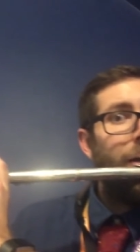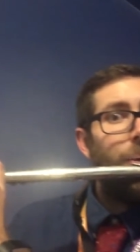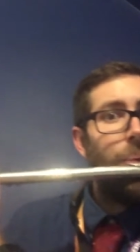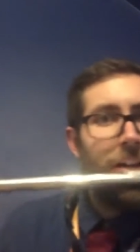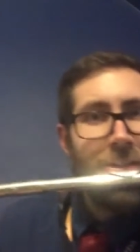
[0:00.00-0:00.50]

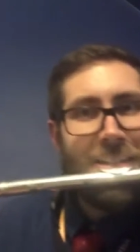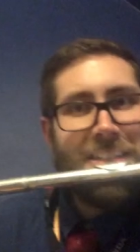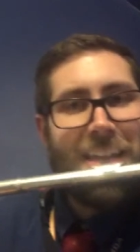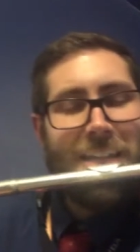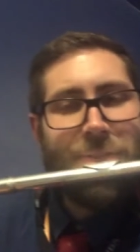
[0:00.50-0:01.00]
Were you
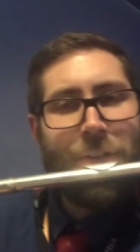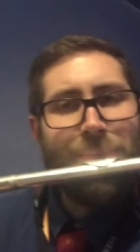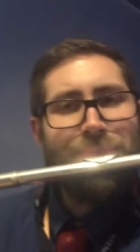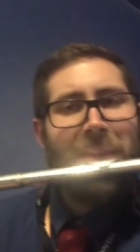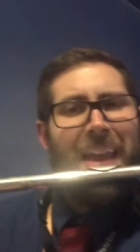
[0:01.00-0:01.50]

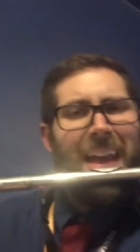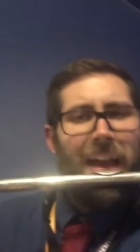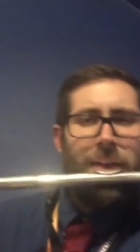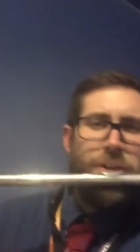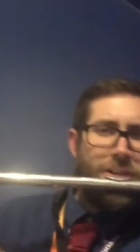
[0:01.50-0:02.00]
successful?
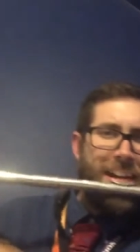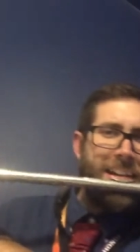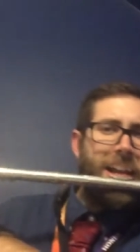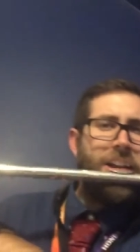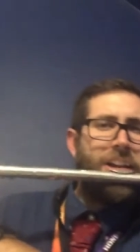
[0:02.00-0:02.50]
If you
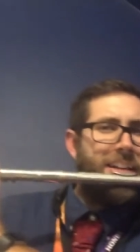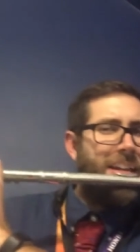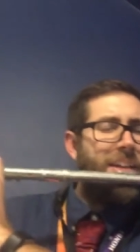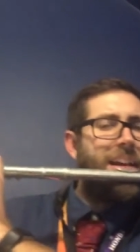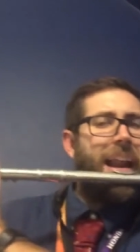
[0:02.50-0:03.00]
didn't get a good
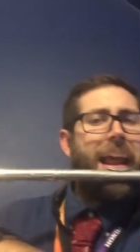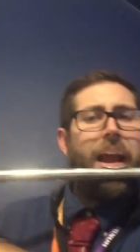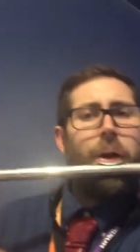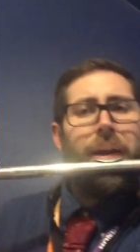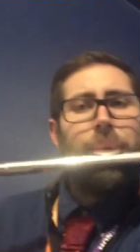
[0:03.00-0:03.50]
sound, you got
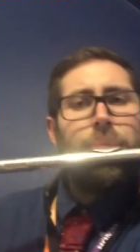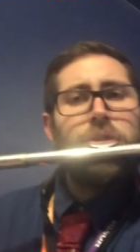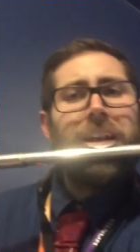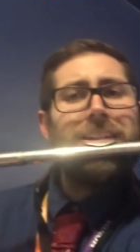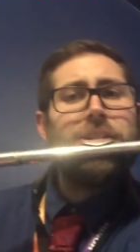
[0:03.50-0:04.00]
airy,
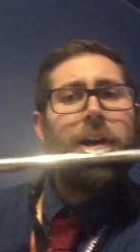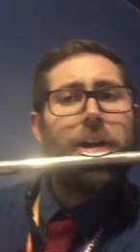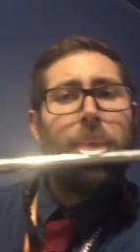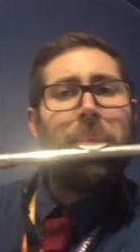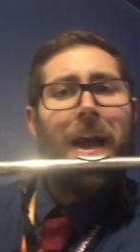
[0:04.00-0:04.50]
chances are
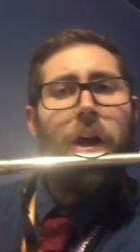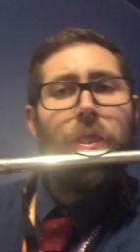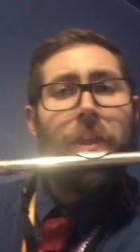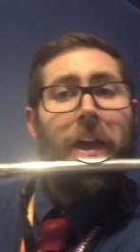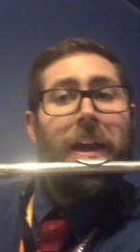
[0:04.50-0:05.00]
your
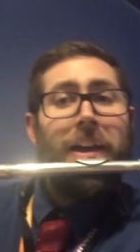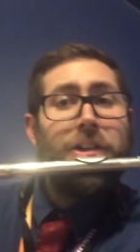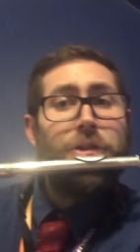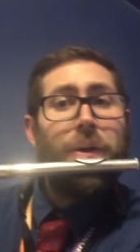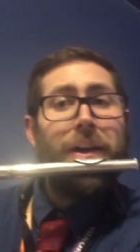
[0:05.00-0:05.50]
mouth
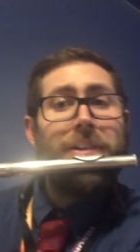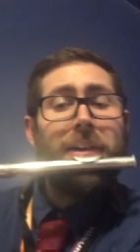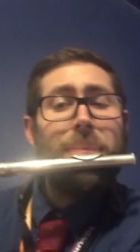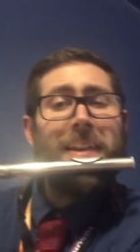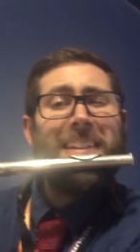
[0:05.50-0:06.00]
is doing
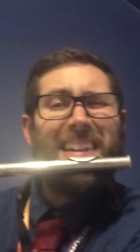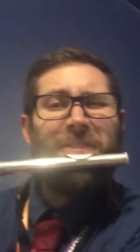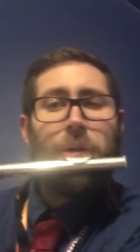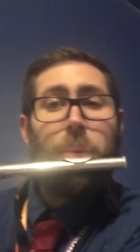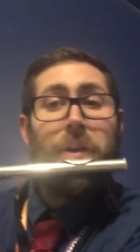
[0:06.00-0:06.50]
something
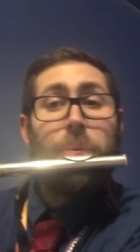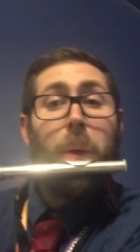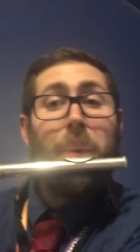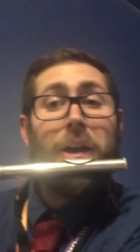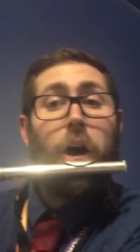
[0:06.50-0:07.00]
different with
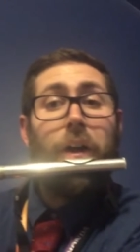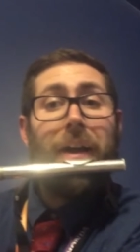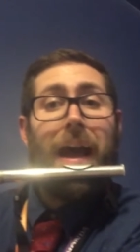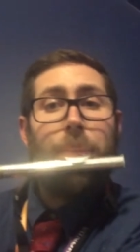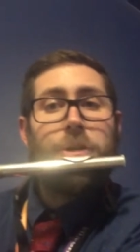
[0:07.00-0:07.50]
what we call
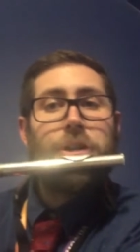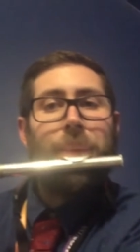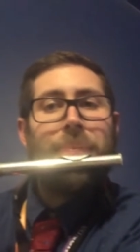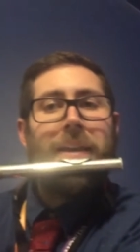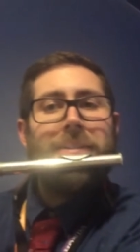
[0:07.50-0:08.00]
our
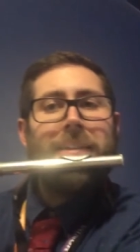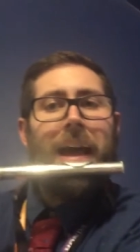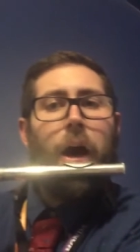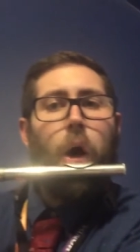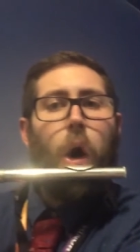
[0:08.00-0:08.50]
aperture. See
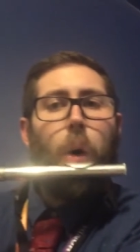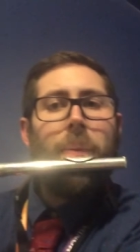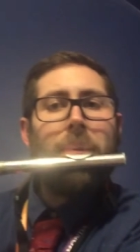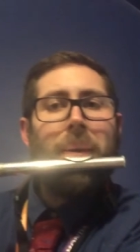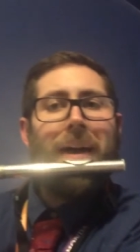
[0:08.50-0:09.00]
how
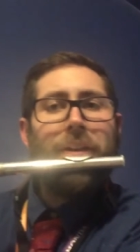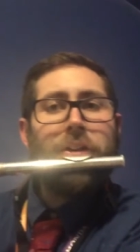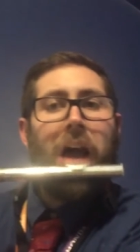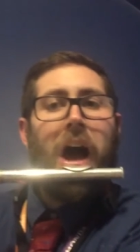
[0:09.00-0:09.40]
open my mouth is?